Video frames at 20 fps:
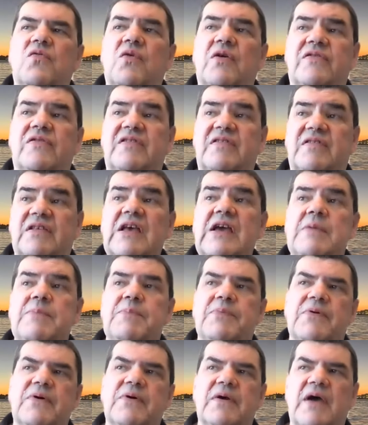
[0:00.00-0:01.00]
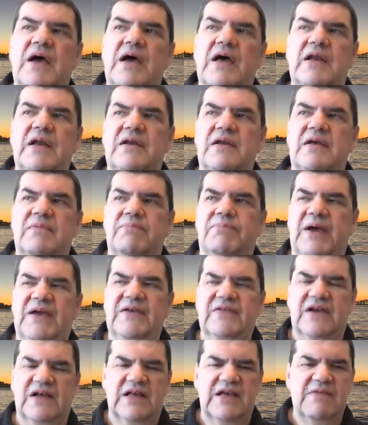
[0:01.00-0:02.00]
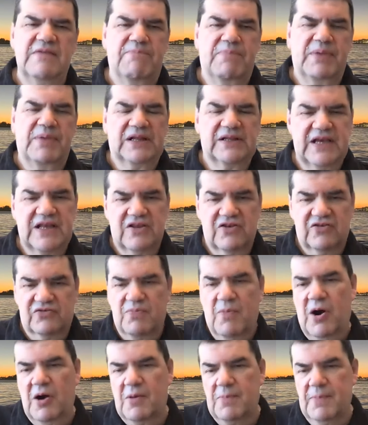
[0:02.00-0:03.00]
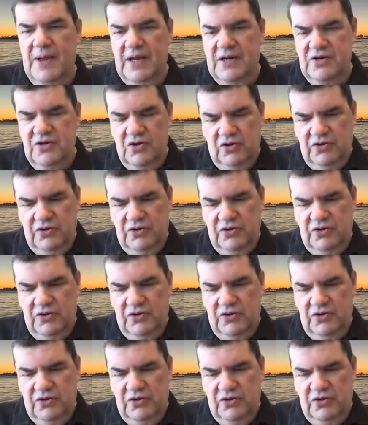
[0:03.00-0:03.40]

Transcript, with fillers: was sleep and basically building the smart bed